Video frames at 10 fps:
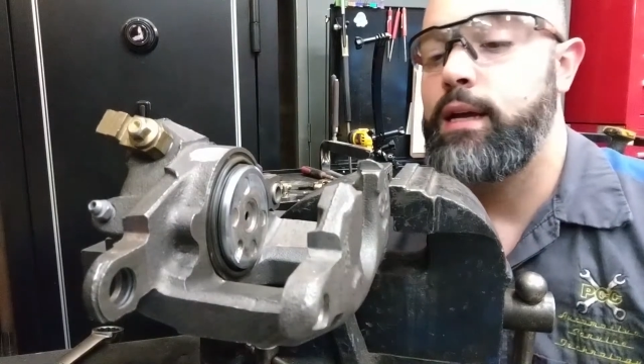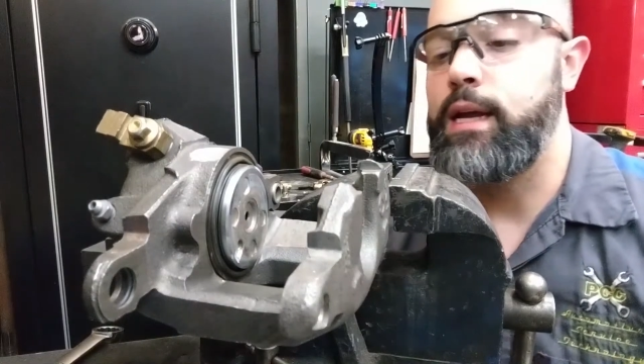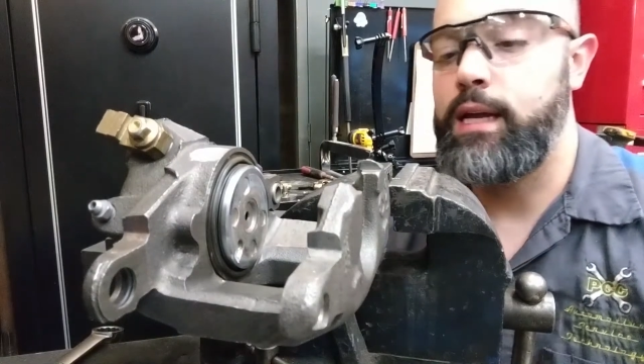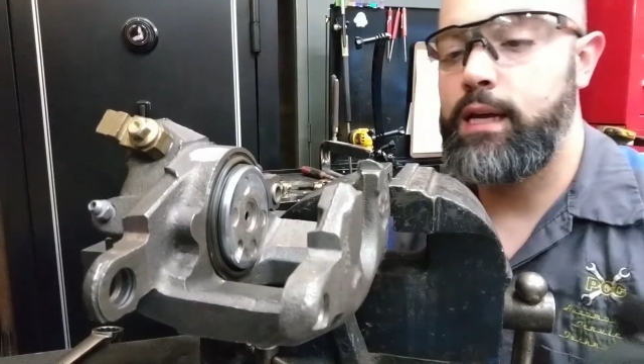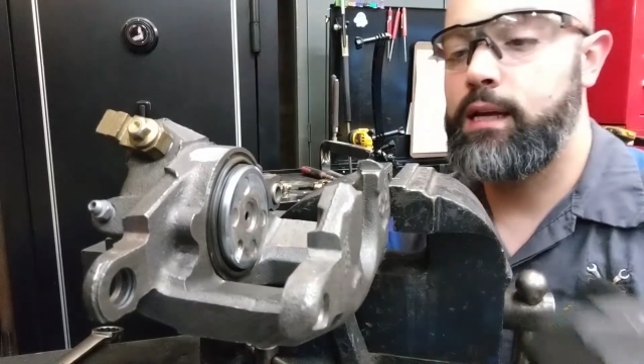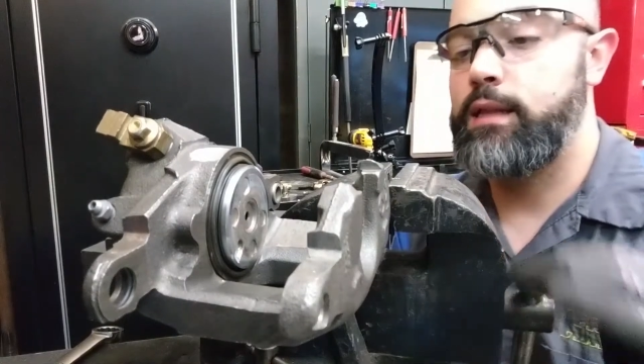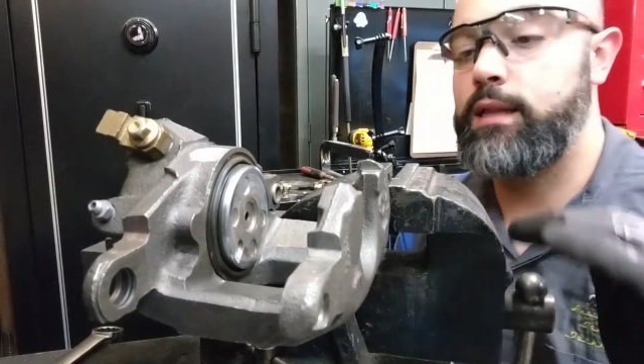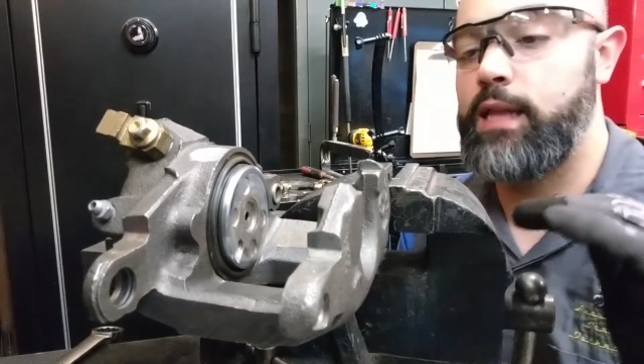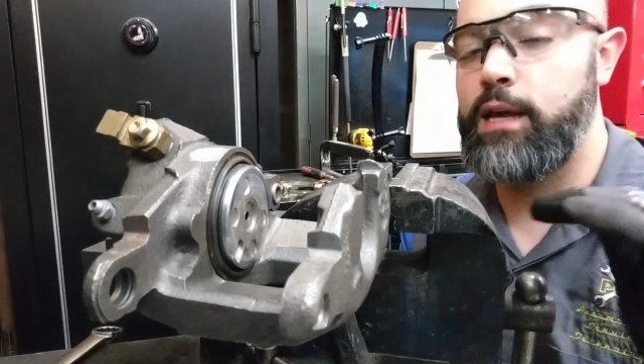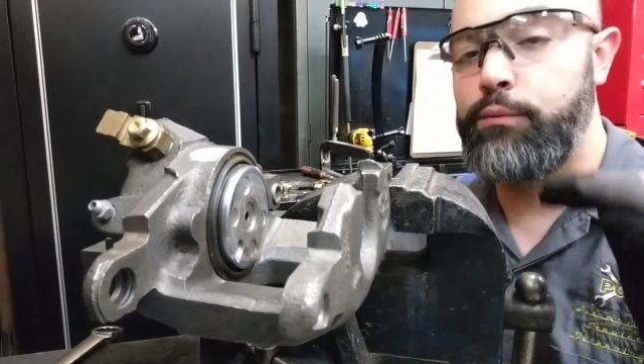And
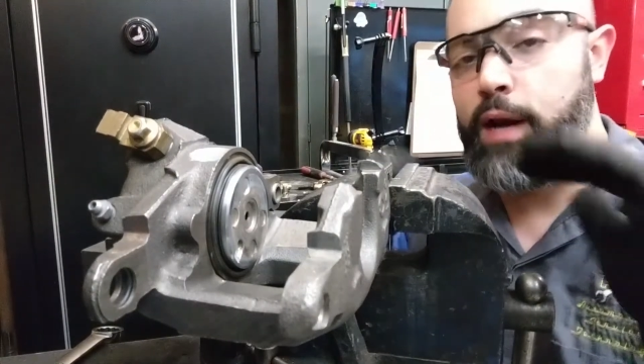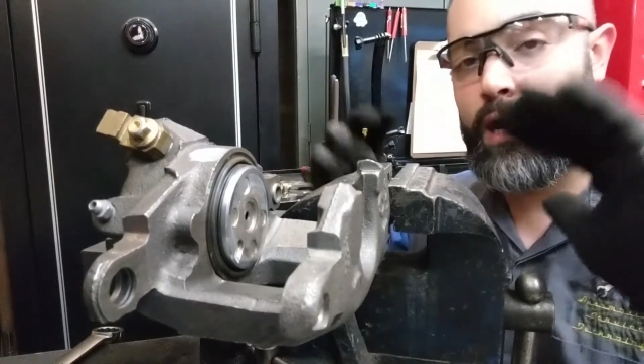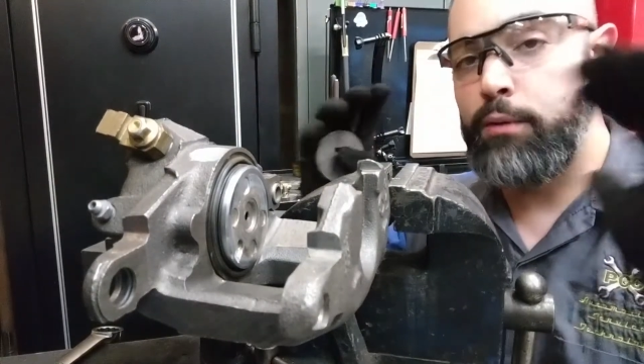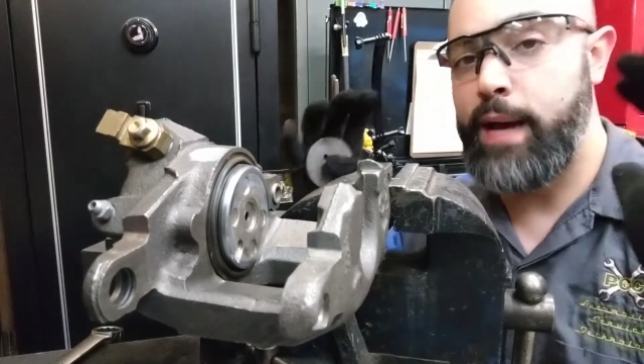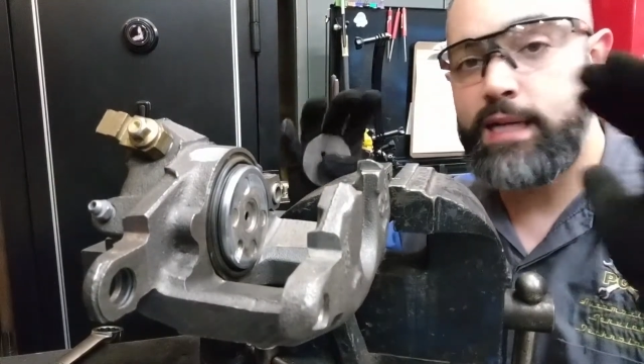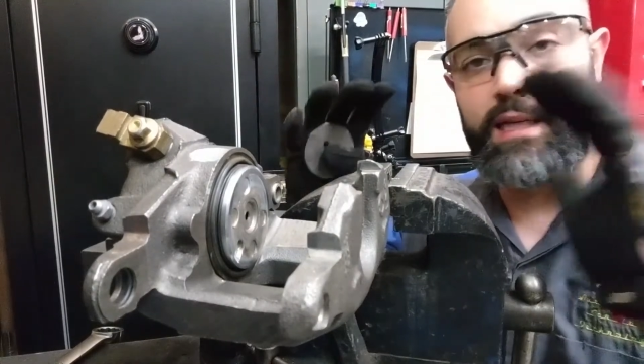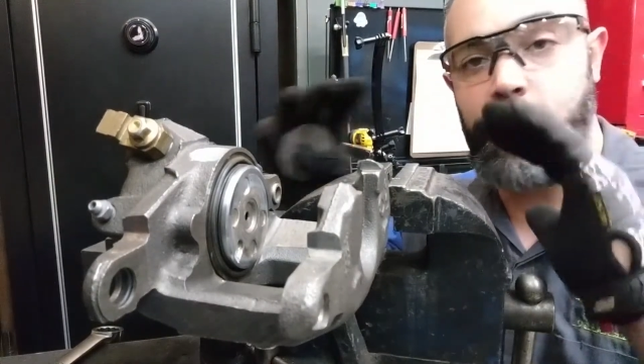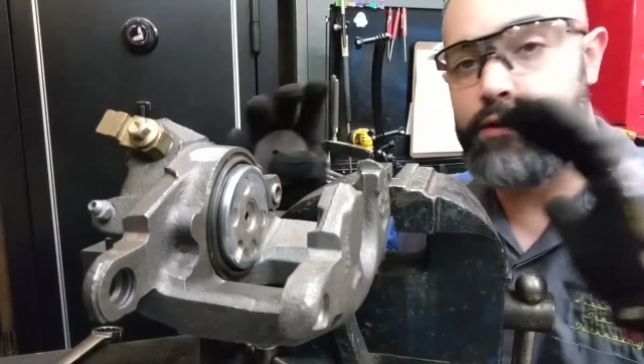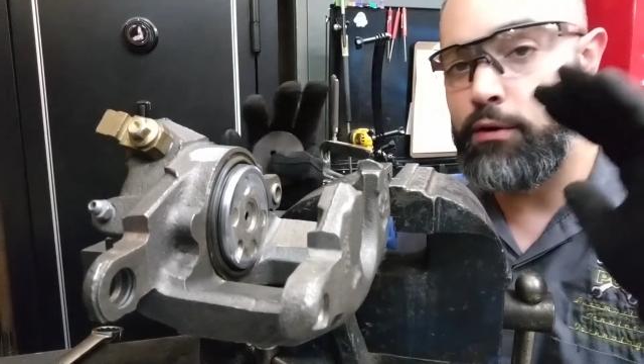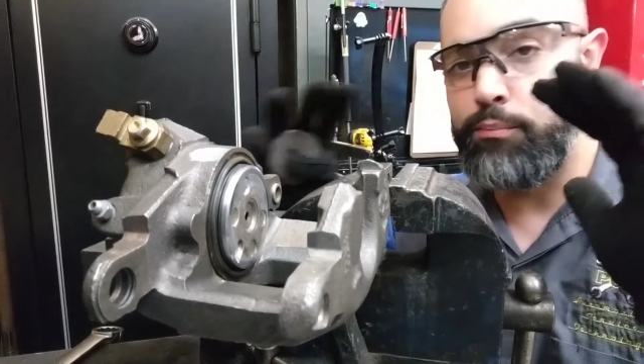then when I go back
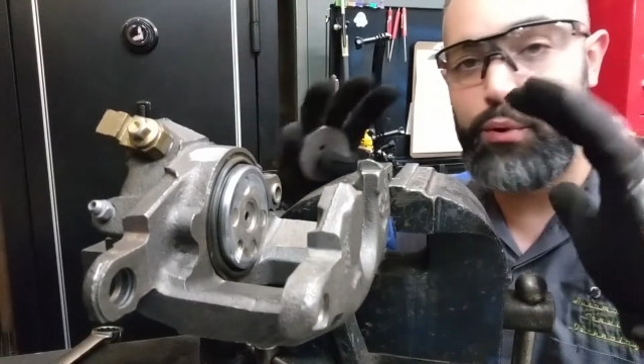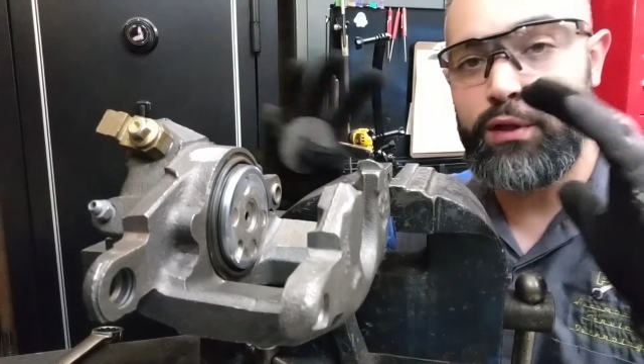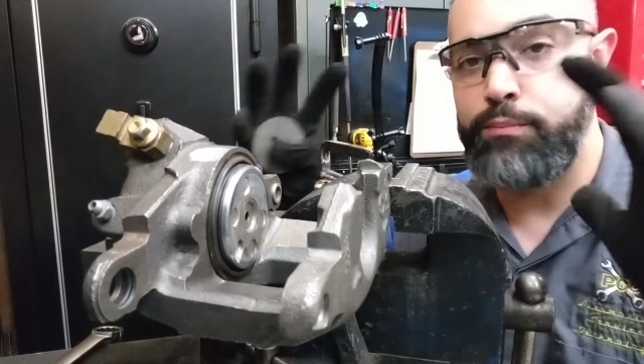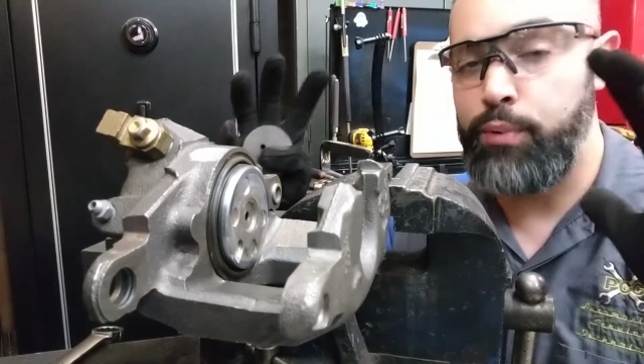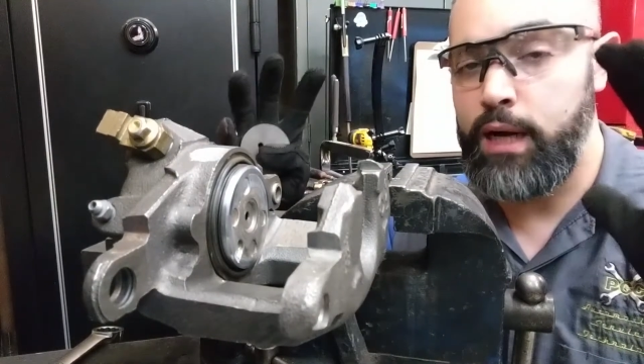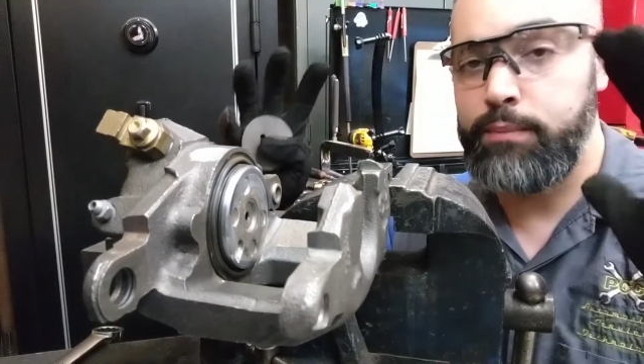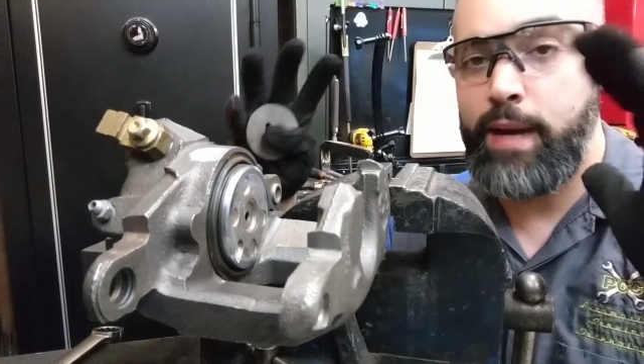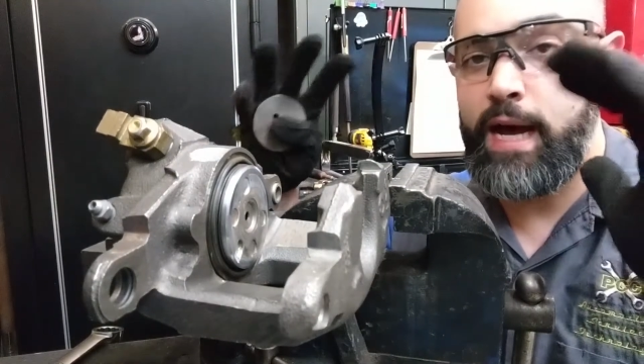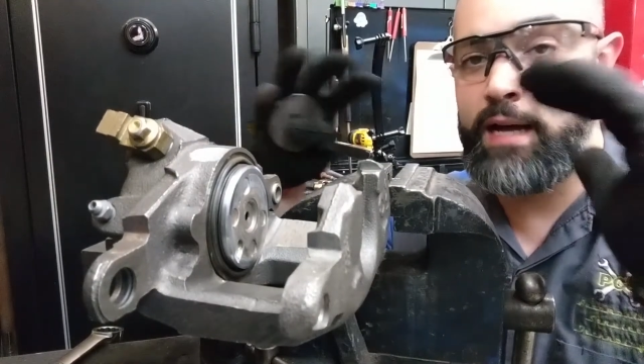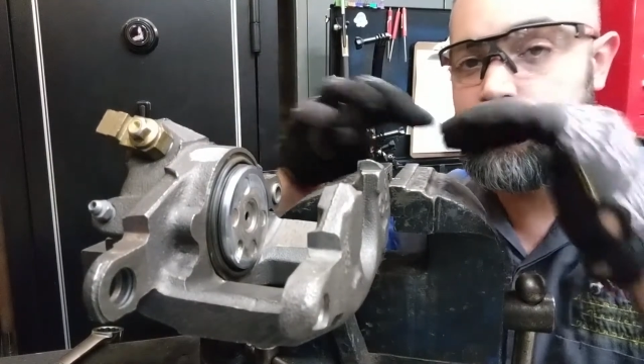together and put the brake
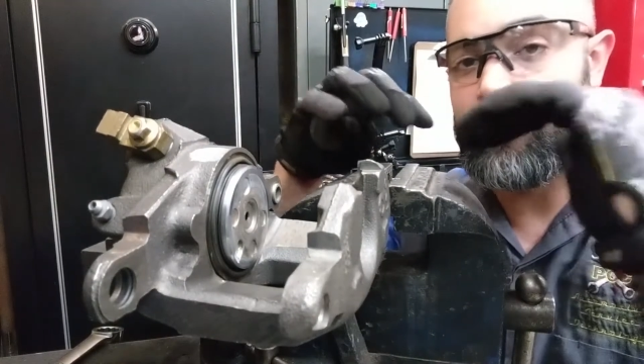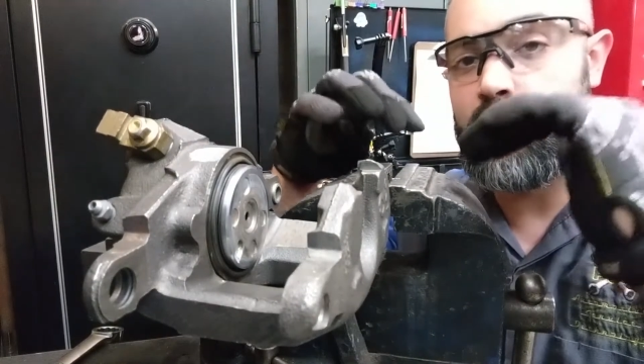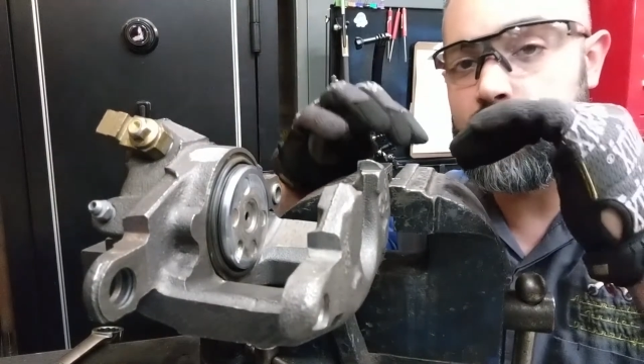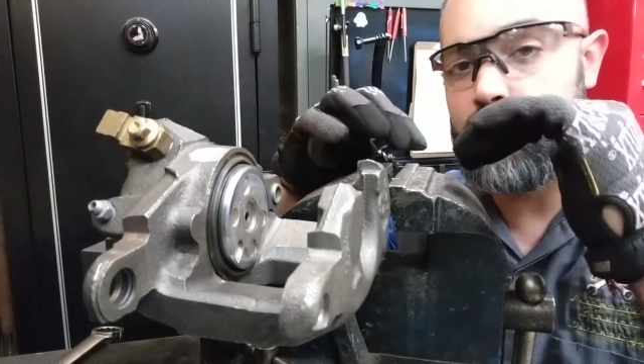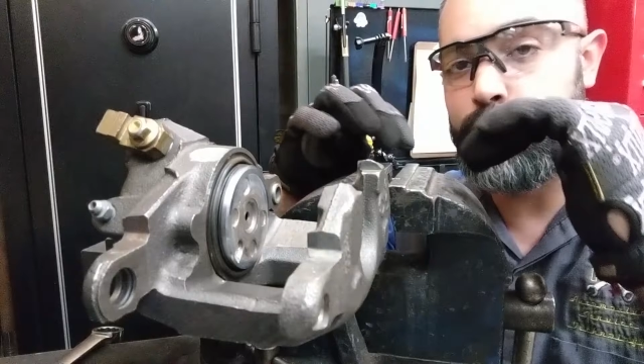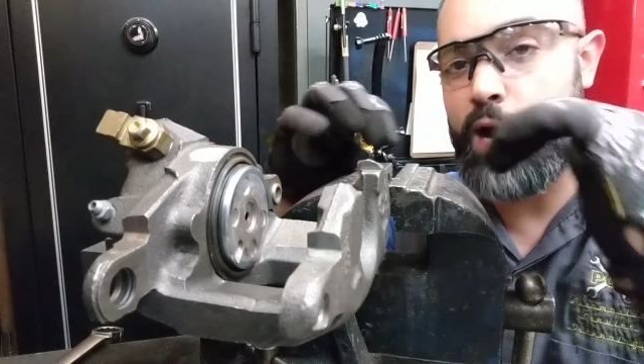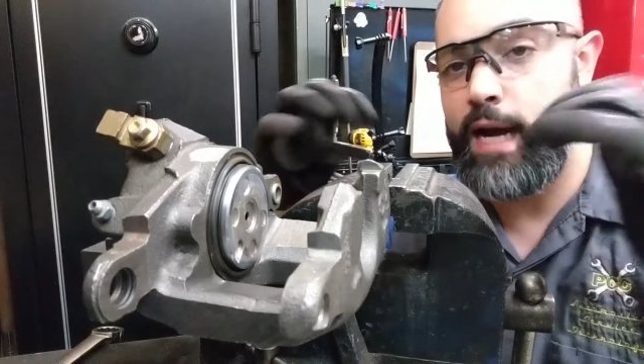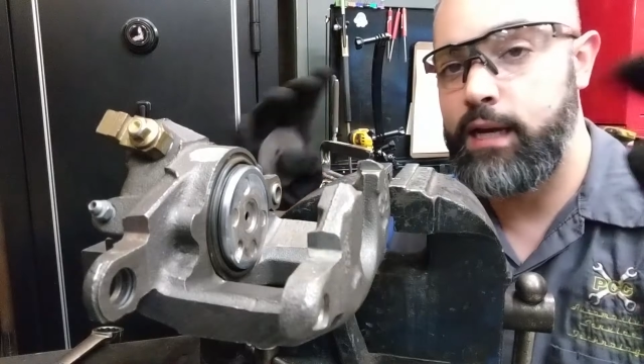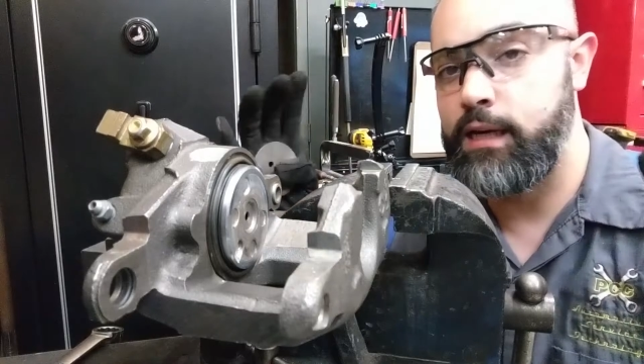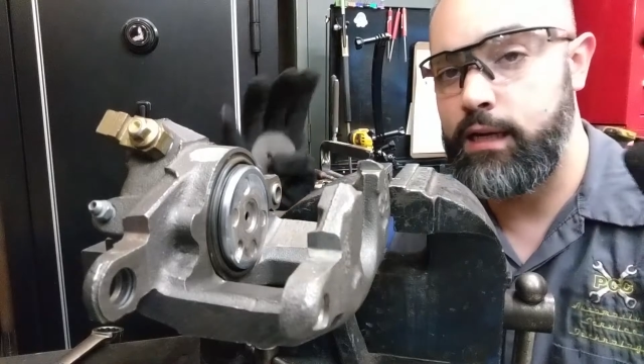pads onto the
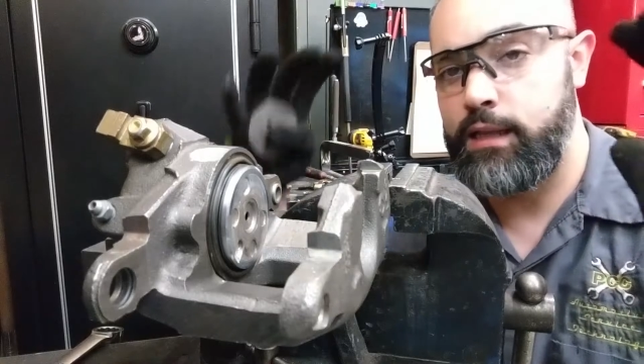bracket,